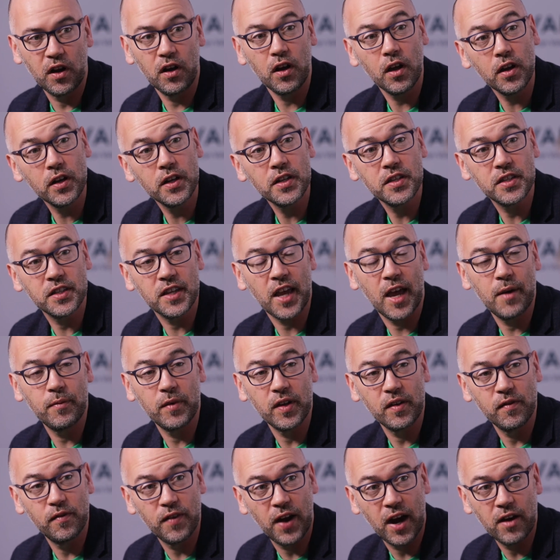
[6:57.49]
A lot of this is
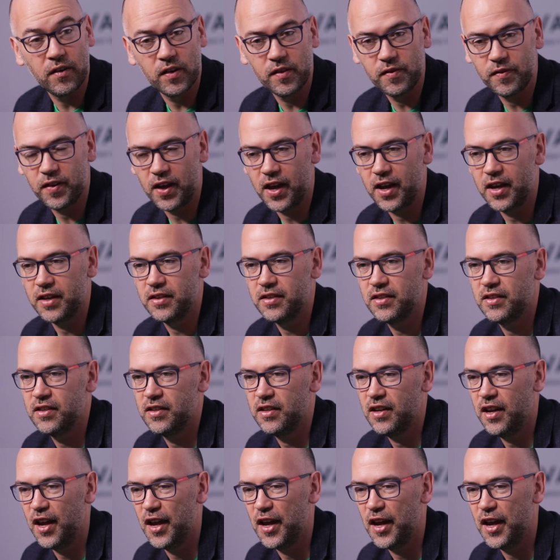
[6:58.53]
happening very fast,